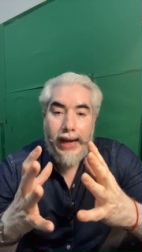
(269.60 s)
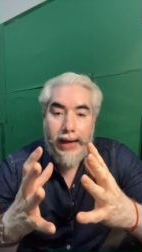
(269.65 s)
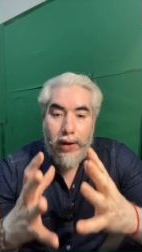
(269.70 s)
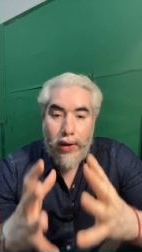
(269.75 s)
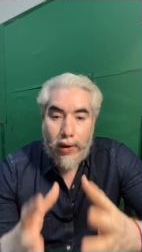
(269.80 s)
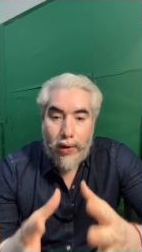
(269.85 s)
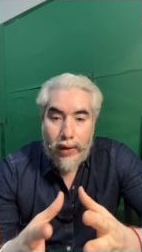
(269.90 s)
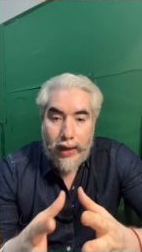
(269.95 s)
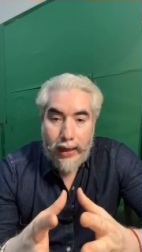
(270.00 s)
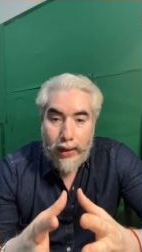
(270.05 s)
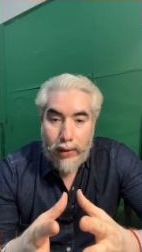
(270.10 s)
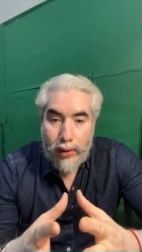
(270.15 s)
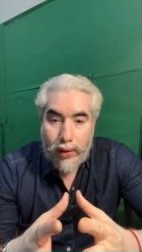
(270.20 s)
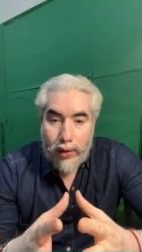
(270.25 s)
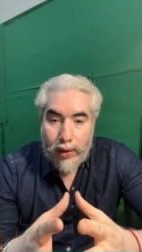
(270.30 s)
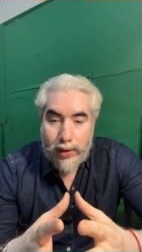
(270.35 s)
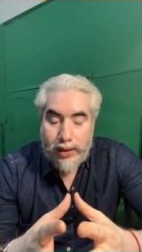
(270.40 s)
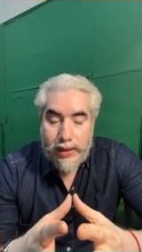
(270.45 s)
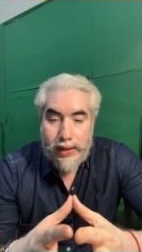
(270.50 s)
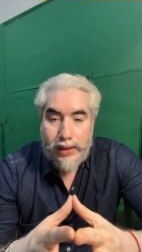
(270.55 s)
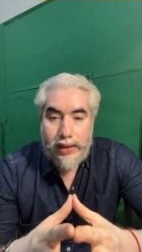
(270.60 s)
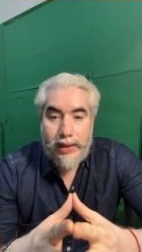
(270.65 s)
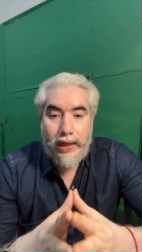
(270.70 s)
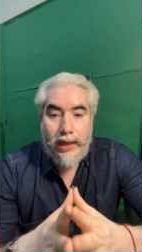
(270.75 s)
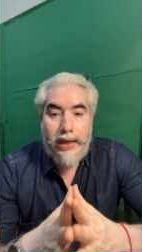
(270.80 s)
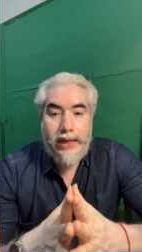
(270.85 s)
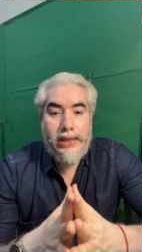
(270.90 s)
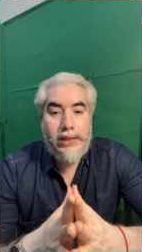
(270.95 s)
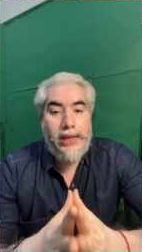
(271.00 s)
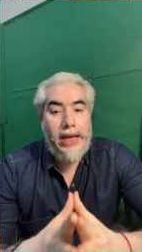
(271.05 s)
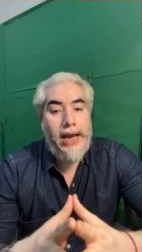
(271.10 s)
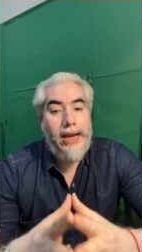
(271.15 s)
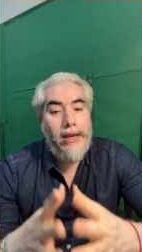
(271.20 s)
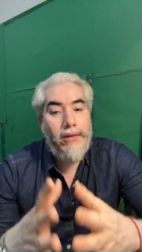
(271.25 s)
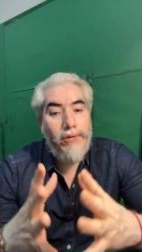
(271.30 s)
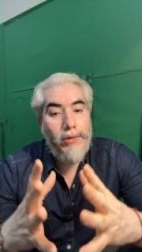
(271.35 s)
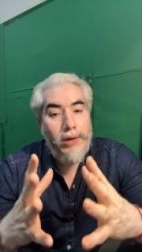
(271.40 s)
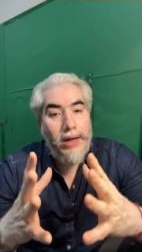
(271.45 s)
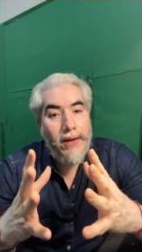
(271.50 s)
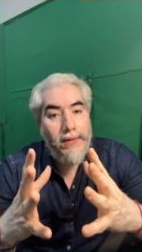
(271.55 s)
endo, endotoxins released
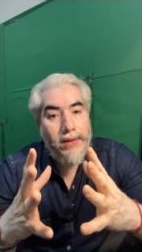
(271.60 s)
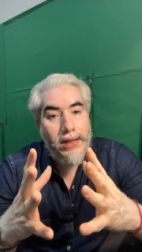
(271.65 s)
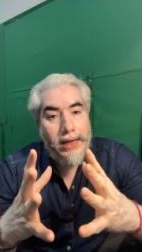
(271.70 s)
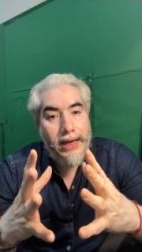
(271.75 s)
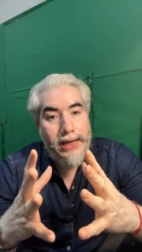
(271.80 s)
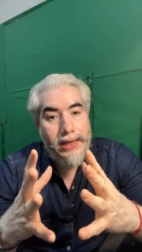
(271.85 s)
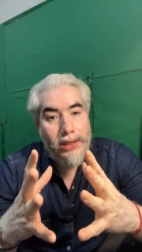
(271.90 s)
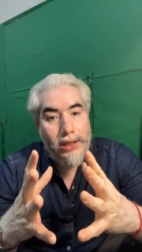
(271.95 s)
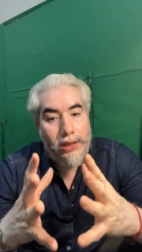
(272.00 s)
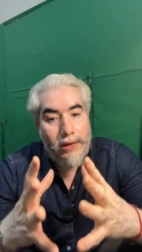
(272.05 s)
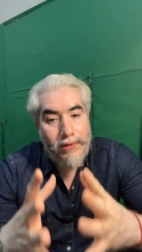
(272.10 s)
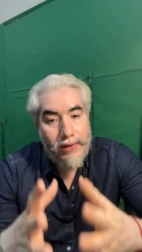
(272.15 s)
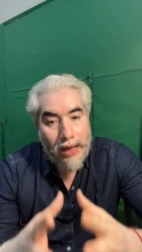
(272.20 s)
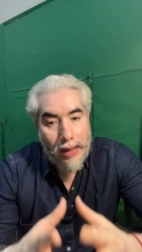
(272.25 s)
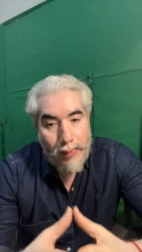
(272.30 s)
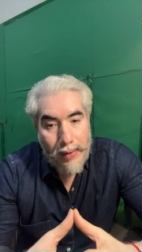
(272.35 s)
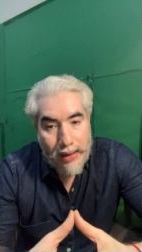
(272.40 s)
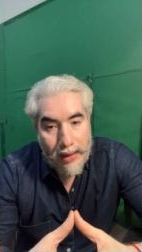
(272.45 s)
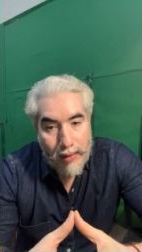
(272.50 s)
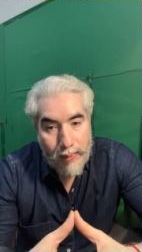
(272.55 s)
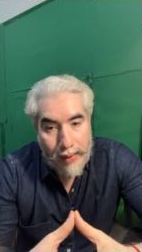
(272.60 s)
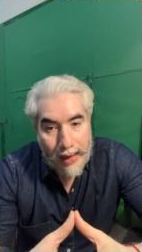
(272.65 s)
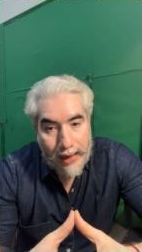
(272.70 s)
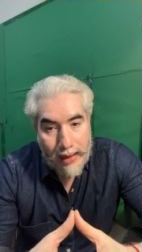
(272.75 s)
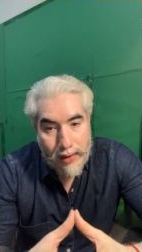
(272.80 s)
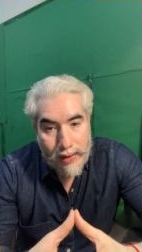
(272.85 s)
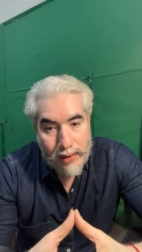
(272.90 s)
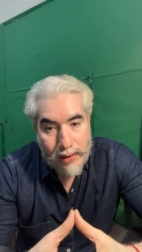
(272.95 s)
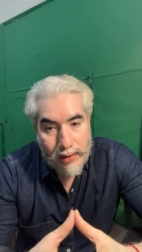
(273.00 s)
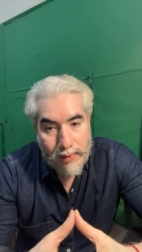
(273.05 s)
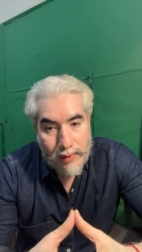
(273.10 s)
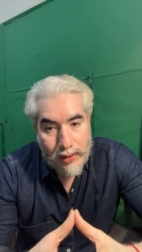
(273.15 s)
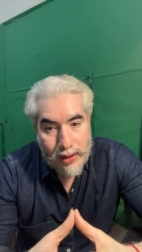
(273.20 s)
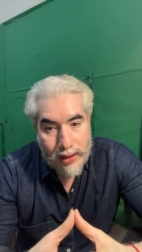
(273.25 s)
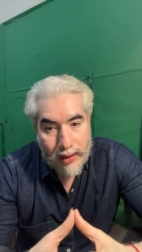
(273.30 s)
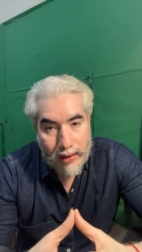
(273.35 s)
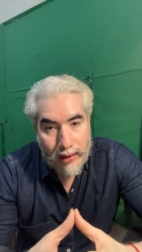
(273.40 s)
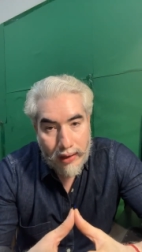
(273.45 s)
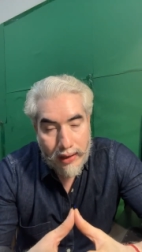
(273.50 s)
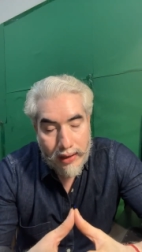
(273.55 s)
and if you have the right sort of chemical balances
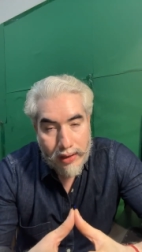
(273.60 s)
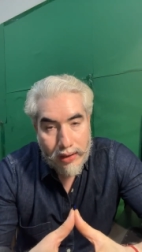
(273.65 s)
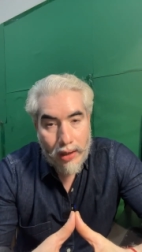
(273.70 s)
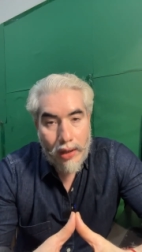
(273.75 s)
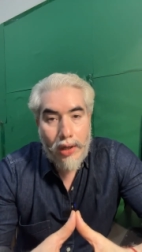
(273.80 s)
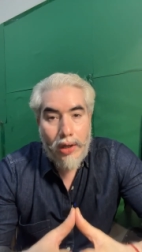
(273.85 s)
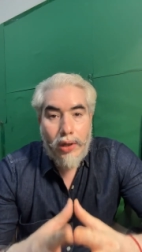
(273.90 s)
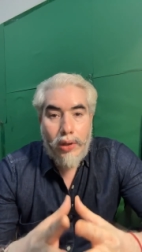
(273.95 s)
which are released